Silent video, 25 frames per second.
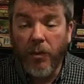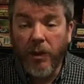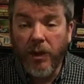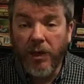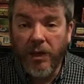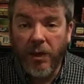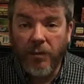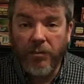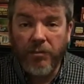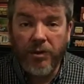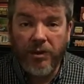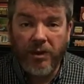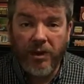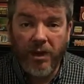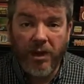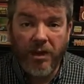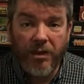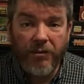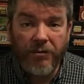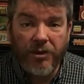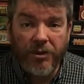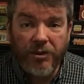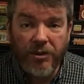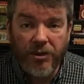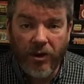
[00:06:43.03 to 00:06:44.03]
we come to the end
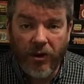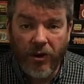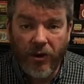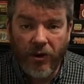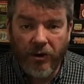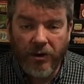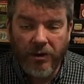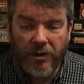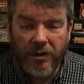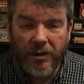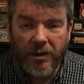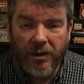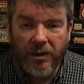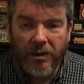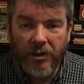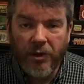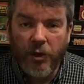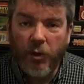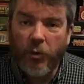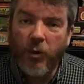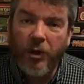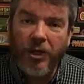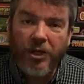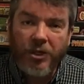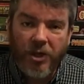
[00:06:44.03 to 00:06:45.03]
of the turn,
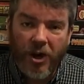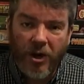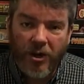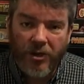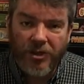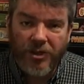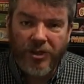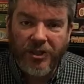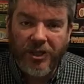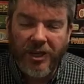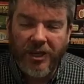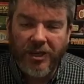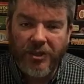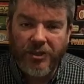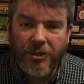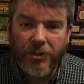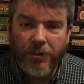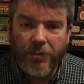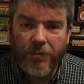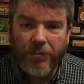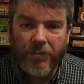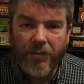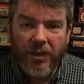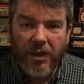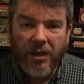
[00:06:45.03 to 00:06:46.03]
the recharge stage.
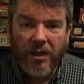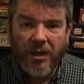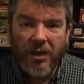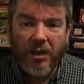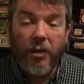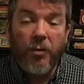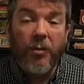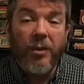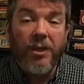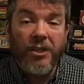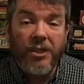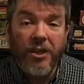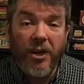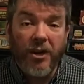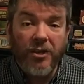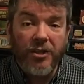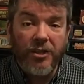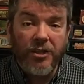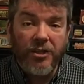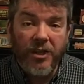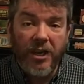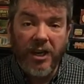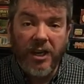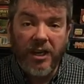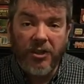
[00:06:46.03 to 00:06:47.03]
In the recharge
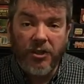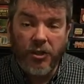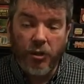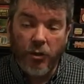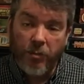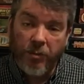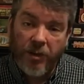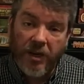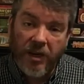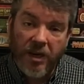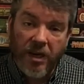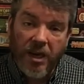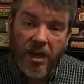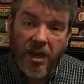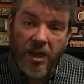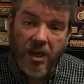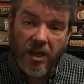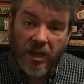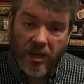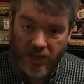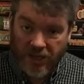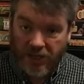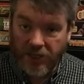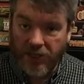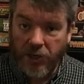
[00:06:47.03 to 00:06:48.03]
stage, you'll be
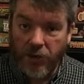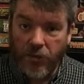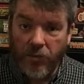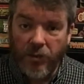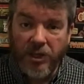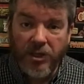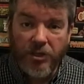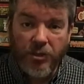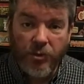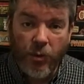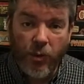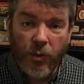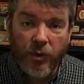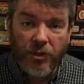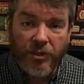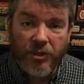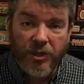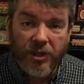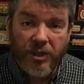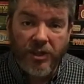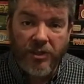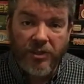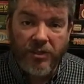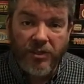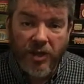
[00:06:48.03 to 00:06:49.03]
collecting
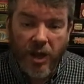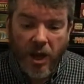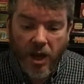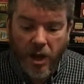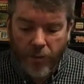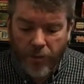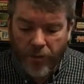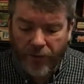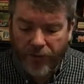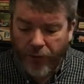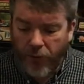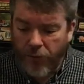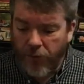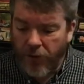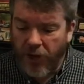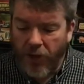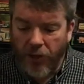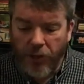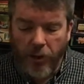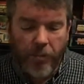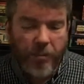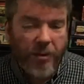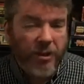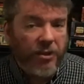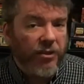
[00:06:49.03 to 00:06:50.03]
resources, performing
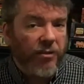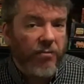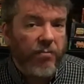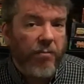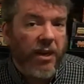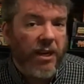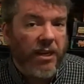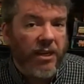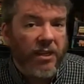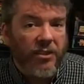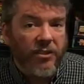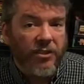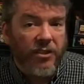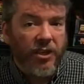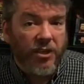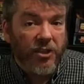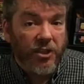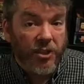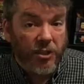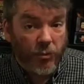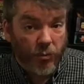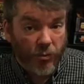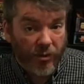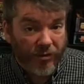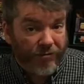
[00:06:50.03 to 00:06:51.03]
other bits of maintenance such
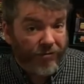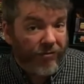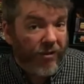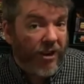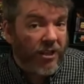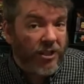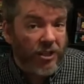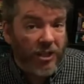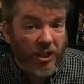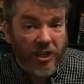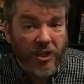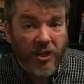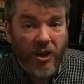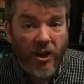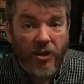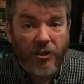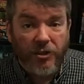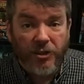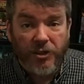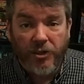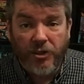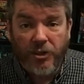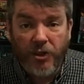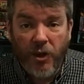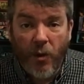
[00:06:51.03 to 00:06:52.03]
as refreshing
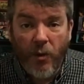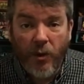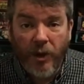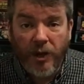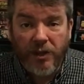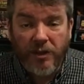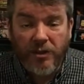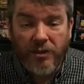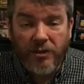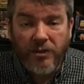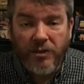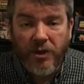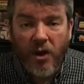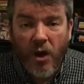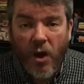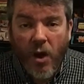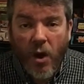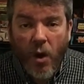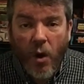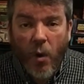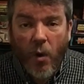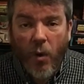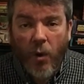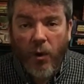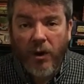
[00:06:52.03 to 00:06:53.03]
cards and tokens,
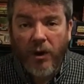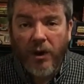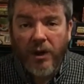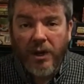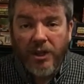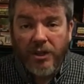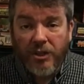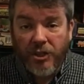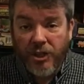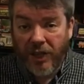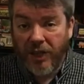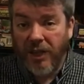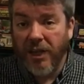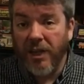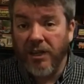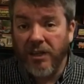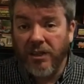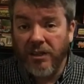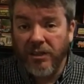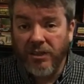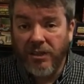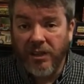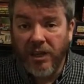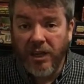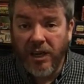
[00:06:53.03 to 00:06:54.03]
or checking to
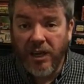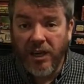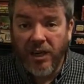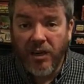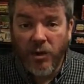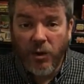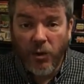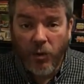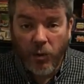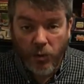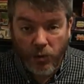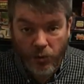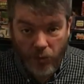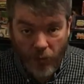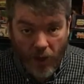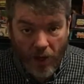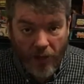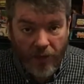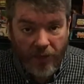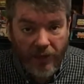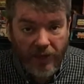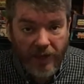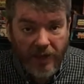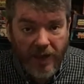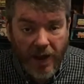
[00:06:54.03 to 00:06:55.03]
see who's
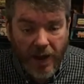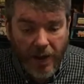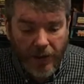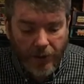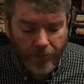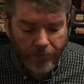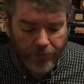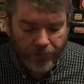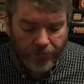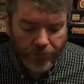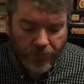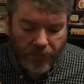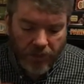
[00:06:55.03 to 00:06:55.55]
won the game.